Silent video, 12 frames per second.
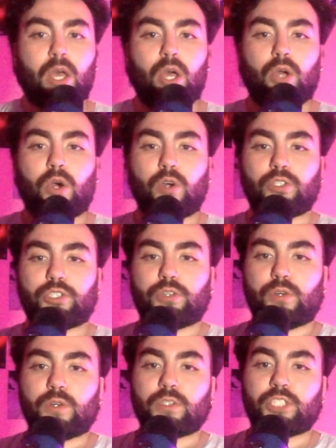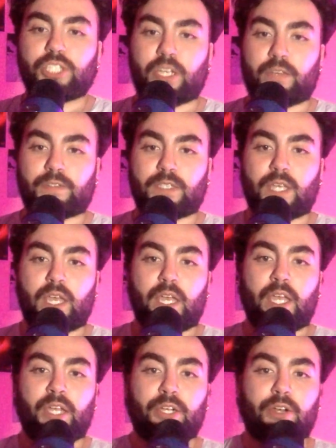Cultural shifts,
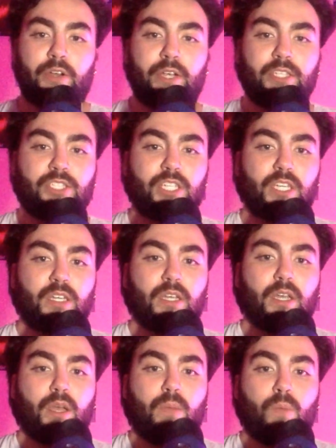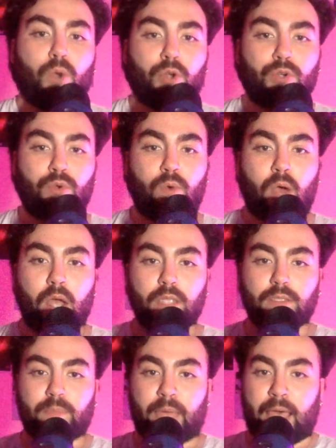encouraging more
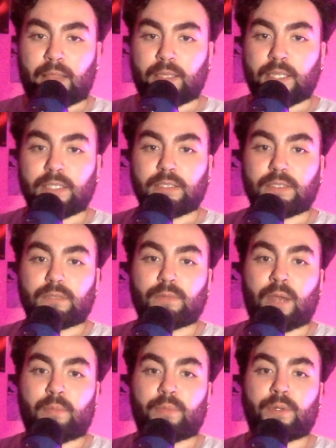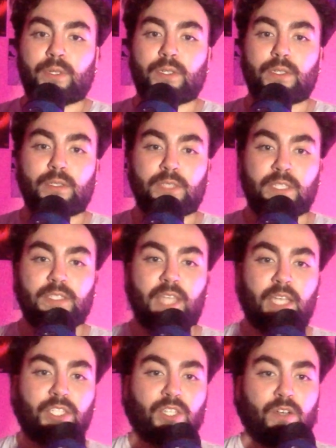nuanced, balanced
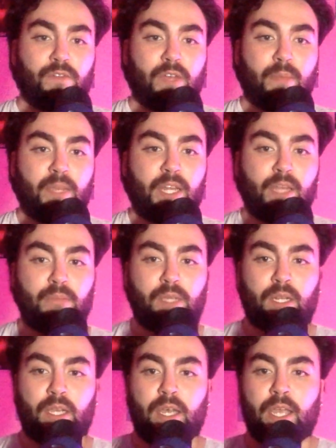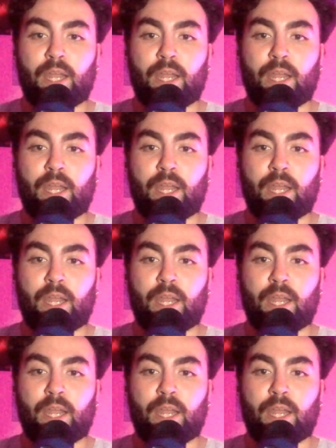representation of women in media and